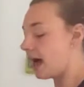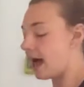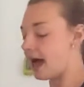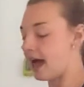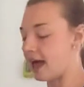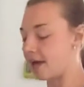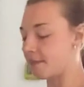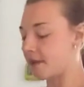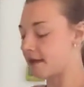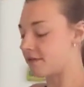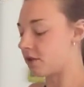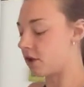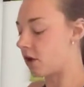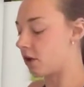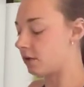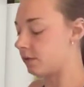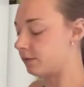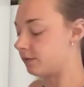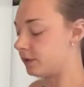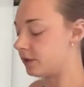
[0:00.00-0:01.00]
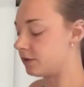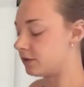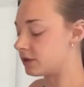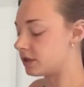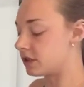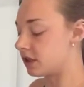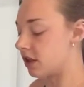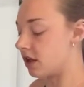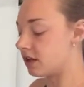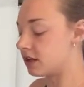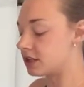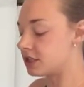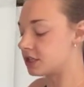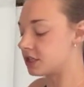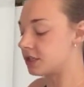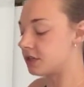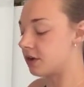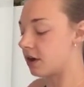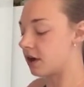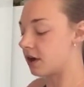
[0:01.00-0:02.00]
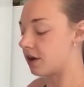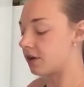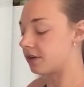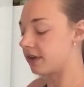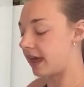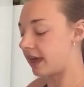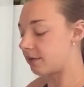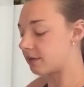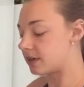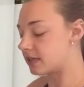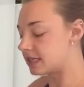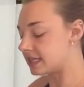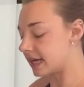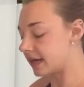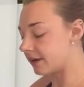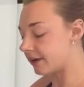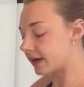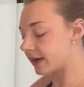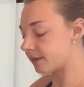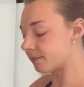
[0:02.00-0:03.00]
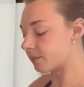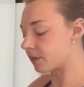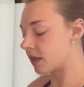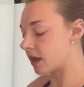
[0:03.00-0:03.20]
have their own views. So long as you are okay with dairy,